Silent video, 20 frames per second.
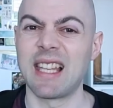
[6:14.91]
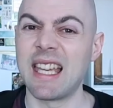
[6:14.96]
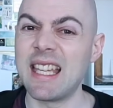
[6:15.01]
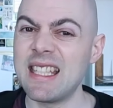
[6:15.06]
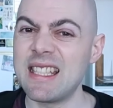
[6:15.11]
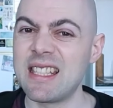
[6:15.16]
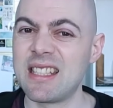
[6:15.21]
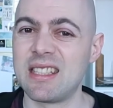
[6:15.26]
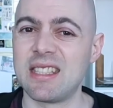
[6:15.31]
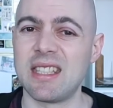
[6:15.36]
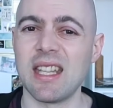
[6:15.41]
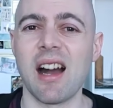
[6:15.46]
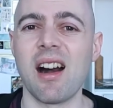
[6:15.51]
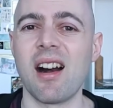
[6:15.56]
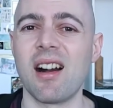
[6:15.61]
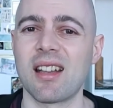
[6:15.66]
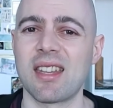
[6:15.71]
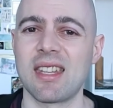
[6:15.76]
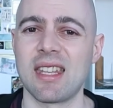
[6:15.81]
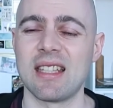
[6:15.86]
It is
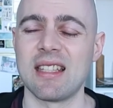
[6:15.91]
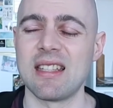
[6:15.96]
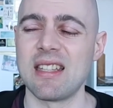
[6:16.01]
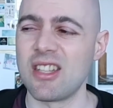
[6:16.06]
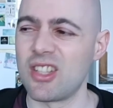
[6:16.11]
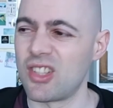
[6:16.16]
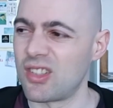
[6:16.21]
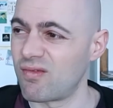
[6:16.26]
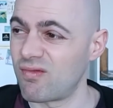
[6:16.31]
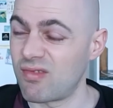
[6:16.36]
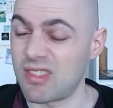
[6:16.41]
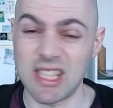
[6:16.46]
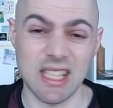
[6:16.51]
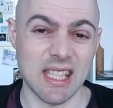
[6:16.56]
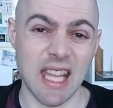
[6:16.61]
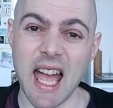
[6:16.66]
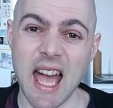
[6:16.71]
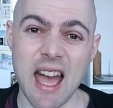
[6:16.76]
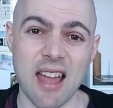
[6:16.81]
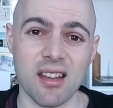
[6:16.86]
dark and it is
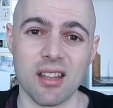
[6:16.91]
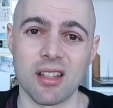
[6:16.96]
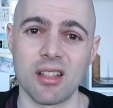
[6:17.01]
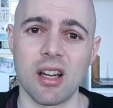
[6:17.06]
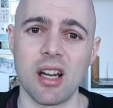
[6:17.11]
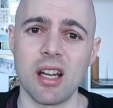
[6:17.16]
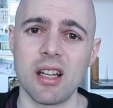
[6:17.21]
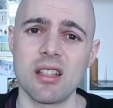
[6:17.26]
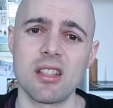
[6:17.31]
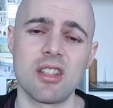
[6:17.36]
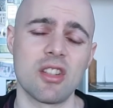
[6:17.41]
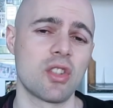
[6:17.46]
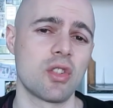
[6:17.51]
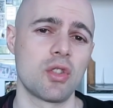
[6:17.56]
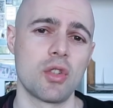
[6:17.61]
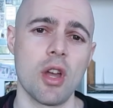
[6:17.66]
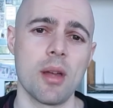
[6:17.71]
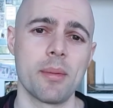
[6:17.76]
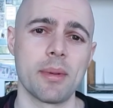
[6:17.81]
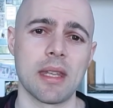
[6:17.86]
sad and kind of
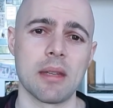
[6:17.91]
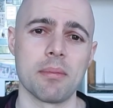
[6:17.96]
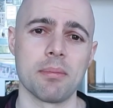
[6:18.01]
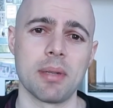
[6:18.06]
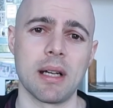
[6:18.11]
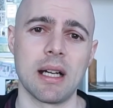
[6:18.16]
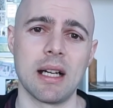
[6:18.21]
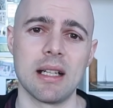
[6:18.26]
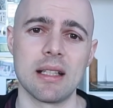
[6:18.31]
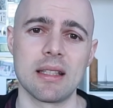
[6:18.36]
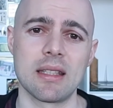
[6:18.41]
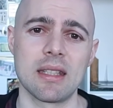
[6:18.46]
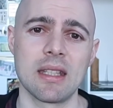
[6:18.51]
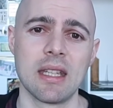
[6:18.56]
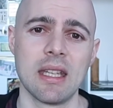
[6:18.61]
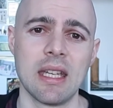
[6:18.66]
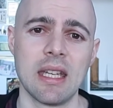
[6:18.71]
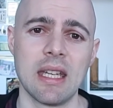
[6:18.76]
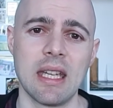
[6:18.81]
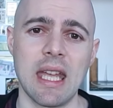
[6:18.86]
disturbing in parts,
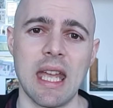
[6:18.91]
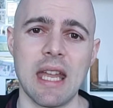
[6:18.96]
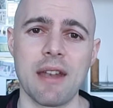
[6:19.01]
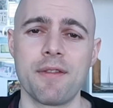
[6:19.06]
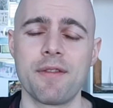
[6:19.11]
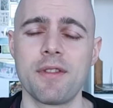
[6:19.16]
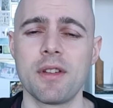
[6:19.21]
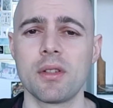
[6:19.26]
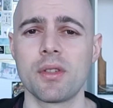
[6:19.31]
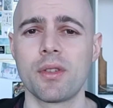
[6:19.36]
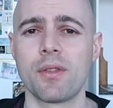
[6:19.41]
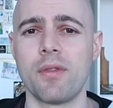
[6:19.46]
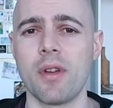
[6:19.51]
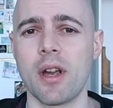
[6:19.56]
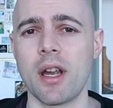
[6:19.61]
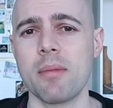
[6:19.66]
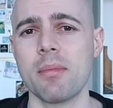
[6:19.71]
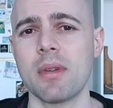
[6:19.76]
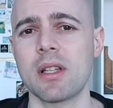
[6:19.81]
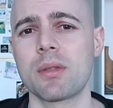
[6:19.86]
and feels
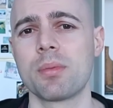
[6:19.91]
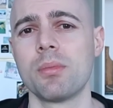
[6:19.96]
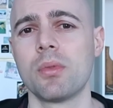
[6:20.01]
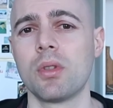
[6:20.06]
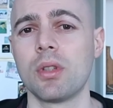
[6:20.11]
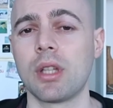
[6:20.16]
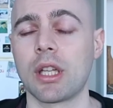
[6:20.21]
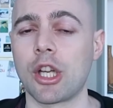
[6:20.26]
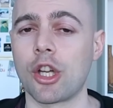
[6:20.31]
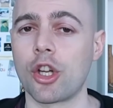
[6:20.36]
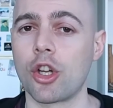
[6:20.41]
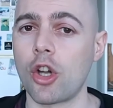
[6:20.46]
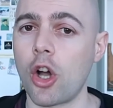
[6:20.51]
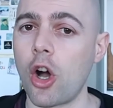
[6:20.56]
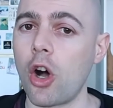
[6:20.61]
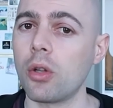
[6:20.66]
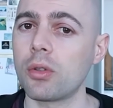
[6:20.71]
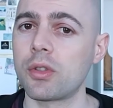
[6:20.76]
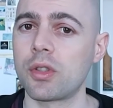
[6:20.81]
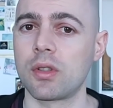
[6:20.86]
very much more like a
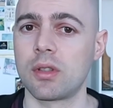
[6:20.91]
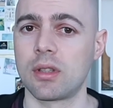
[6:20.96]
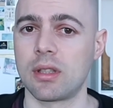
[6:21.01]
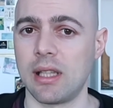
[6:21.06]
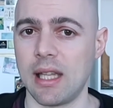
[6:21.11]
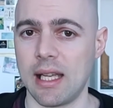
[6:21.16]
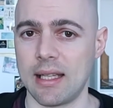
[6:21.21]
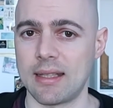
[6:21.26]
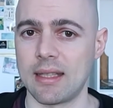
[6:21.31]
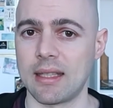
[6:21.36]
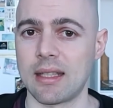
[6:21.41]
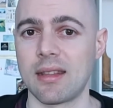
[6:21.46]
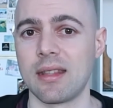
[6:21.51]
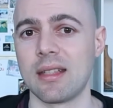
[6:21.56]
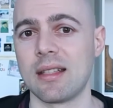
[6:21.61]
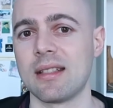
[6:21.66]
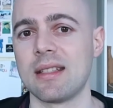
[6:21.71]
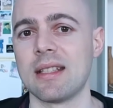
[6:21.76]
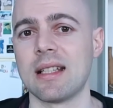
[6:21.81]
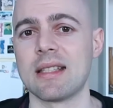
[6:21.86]
cult classic
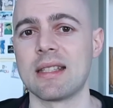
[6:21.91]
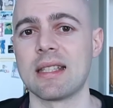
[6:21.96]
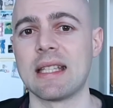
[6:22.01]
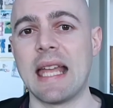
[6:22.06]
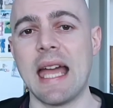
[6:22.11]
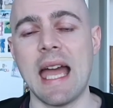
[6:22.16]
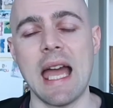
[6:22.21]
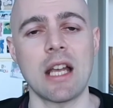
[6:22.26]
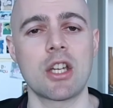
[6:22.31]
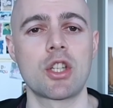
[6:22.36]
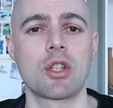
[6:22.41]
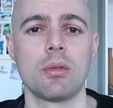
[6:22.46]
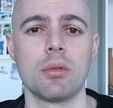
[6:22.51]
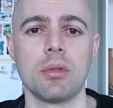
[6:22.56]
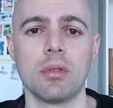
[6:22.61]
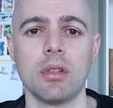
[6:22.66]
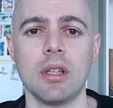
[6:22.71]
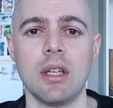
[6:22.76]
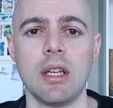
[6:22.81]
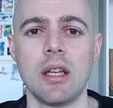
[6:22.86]
than it does an
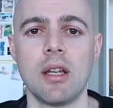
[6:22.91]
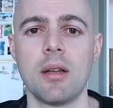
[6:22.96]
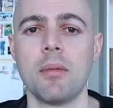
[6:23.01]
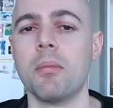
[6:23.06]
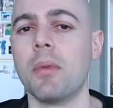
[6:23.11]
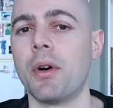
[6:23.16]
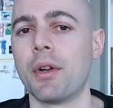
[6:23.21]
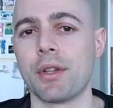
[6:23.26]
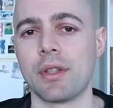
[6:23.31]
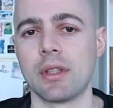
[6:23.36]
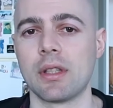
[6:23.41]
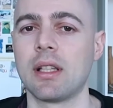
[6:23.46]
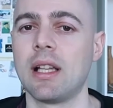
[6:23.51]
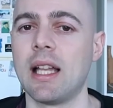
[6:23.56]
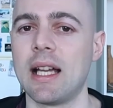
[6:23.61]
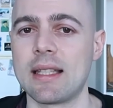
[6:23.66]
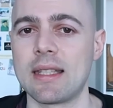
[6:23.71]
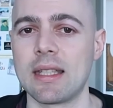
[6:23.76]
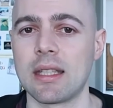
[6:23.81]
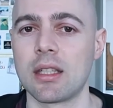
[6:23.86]
actual modern
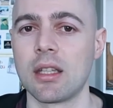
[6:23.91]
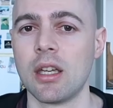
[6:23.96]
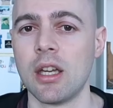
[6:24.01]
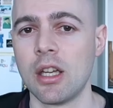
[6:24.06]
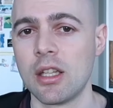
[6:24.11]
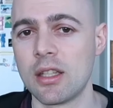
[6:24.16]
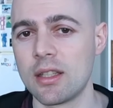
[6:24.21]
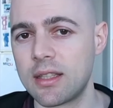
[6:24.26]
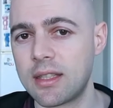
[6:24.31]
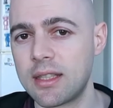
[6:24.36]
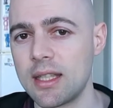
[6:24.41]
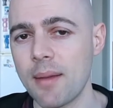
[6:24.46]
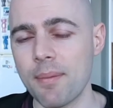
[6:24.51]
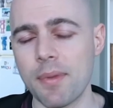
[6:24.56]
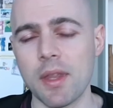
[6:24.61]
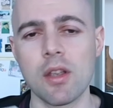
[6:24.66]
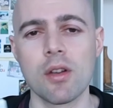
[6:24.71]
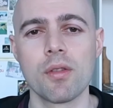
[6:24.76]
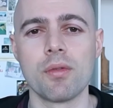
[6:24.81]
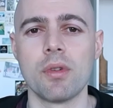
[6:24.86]
classic,
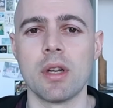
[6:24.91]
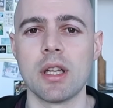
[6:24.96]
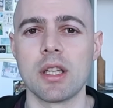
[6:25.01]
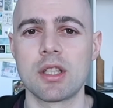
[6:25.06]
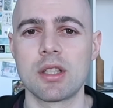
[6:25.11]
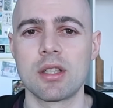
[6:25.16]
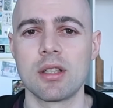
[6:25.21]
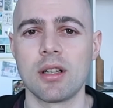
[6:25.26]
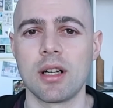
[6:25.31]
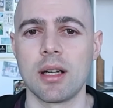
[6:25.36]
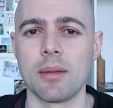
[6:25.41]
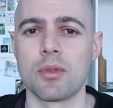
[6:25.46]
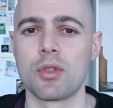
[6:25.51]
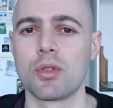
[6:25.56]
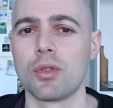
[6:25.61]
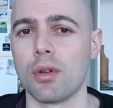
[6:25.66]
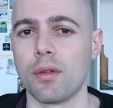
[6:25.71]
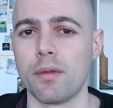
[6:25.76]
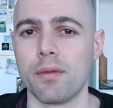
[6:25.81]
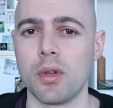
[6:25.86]
something of which I'm
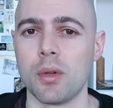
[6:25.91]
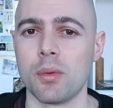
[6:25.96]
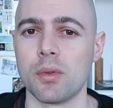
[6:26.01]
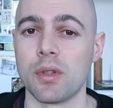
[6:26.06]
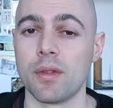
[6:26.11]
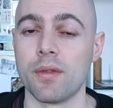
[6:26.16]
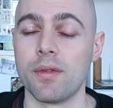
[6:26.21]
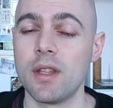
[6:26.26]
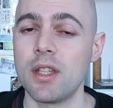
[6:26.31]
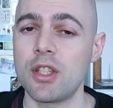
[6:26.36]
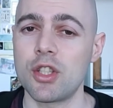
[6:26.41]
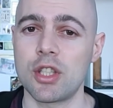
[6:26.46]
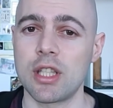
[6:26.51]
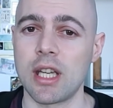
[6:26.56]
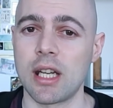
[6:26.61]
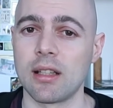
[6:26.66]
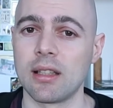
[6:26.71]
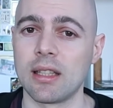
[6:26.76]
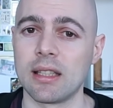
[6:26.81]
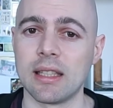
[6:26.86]
sure viewers of this
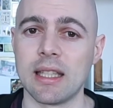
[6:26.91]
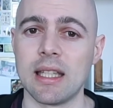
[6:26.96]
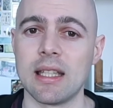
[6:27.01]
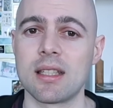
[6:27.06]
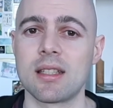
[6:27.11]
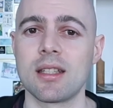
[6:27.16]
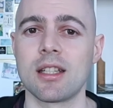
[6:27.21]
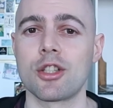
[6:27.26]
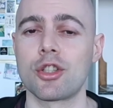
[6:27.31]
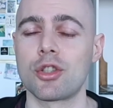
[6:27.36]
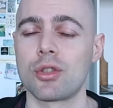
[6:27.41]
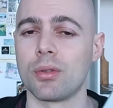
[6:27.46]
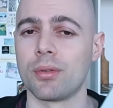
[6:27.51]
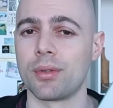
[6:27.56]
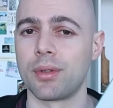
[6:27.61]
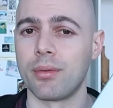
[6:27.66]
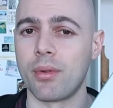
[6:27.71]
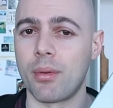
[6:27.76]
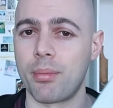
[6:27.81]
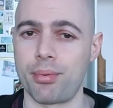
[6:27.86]
channel at least are
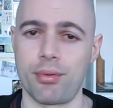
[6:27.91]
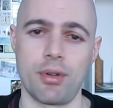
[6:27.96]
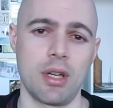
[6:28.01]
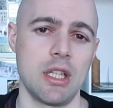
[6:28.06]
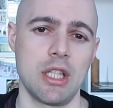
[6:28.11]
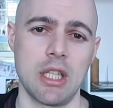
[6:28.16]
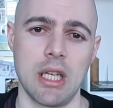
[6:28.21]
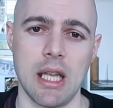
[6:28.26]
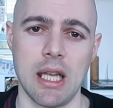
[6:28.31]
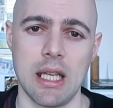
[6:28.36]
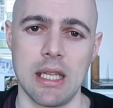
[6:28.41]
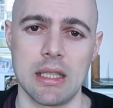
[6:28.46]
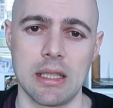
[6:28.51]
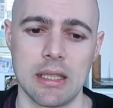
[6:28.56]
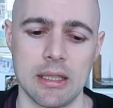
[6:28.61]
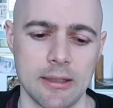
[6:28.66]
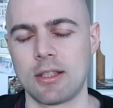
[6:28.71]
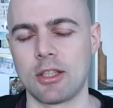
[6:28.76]
sure to appreciate.